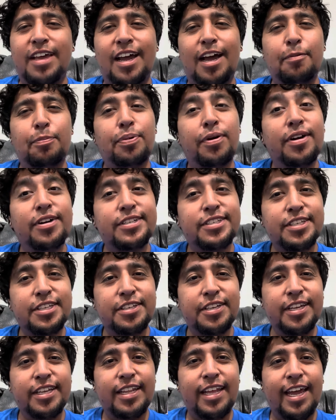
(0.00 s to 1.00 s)

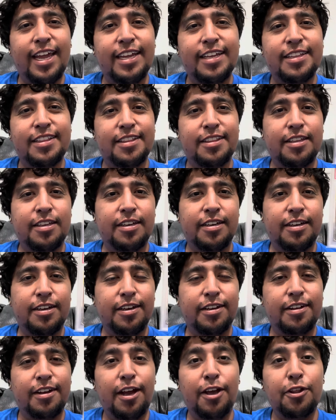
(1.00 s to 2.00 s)
personally like
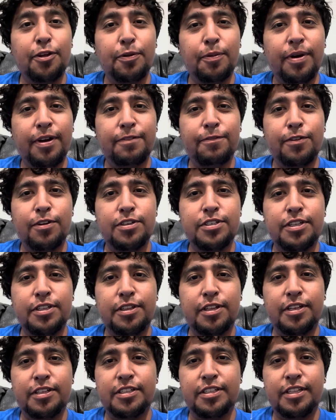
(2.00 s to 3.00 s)
the other one version,
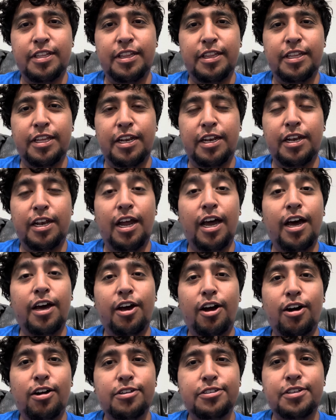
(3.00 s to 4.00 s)
the not
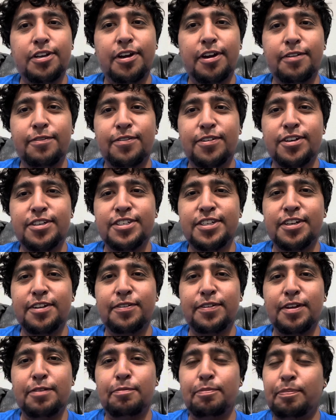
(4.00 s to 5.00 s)
alt art version of
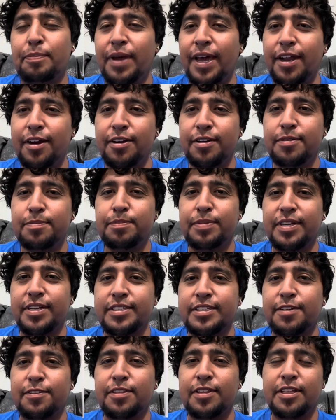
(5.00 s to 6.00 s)
it, better because
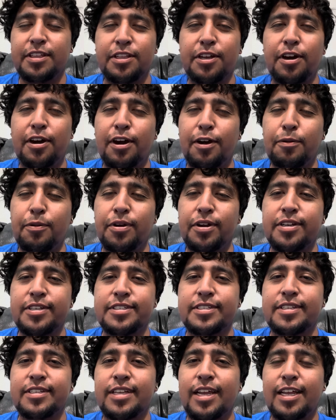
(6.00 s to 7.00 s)
I think the artwork is
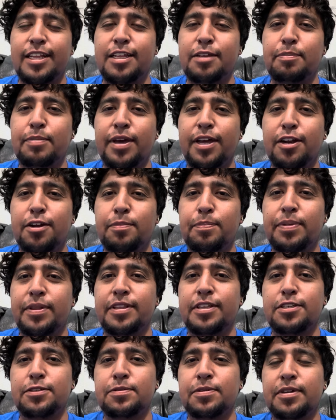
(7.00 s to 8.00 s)
slightly better. But
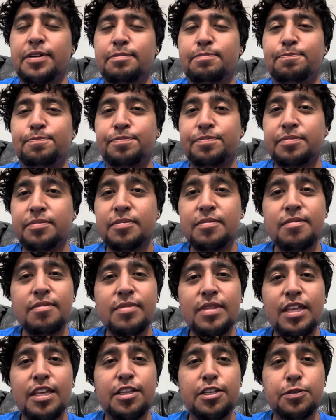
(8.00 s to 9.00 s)
this
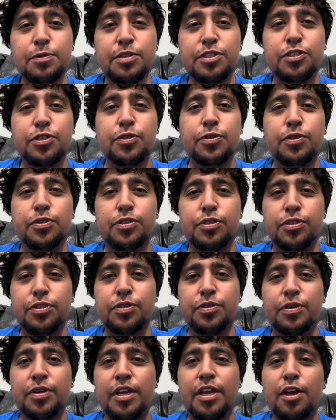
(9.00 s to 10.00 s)
one's cool
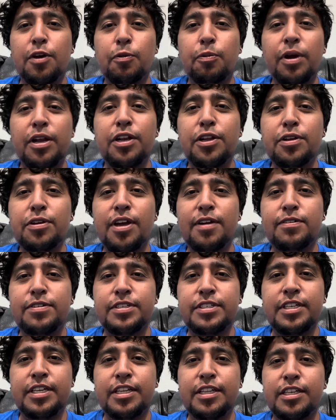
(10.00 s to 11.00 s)
too. When do you ever
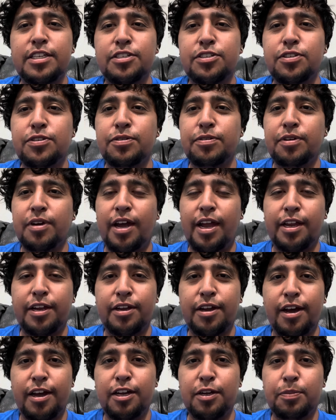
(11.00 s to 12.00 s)
see these two
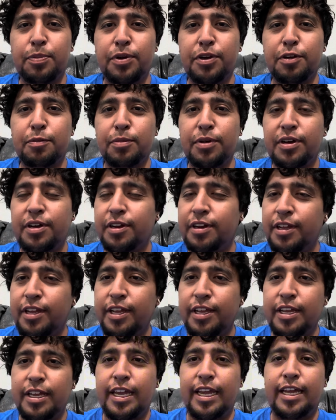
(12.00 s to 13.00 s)
iconic Pokemon
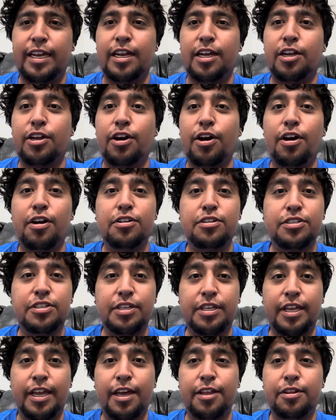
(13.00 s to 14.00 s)
in a card
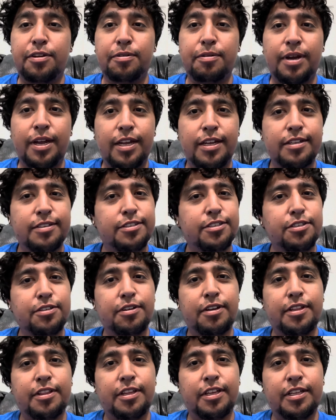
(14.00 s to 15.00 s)
together, right? So
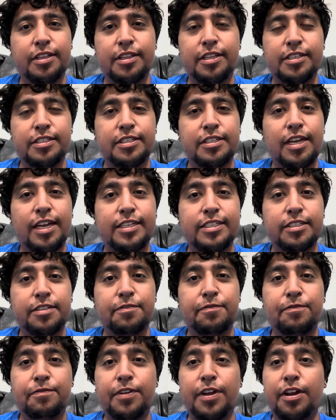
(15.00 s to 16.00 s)
I think this has a
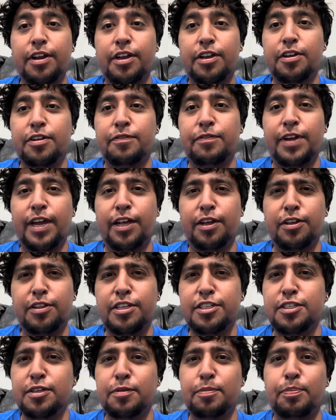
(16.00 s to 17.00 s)
very good value.
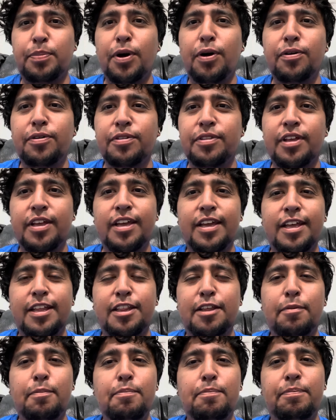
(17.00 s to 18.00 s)
These are both
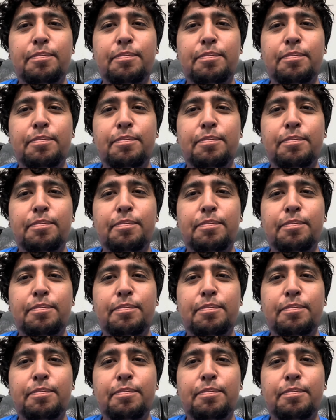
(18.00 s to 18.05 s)
the